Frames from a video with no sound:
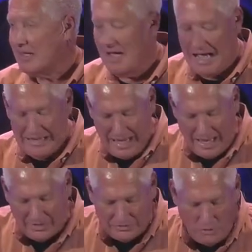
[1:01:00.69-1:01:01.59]
God
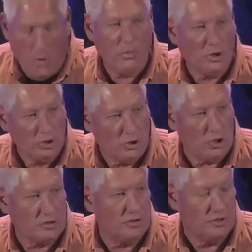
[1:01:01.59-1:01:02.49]
has
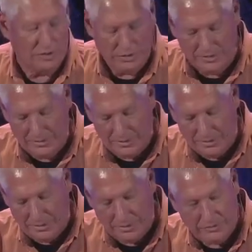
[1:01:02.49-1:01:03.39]
overlooked
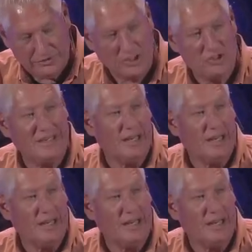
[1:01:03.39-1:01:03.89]
such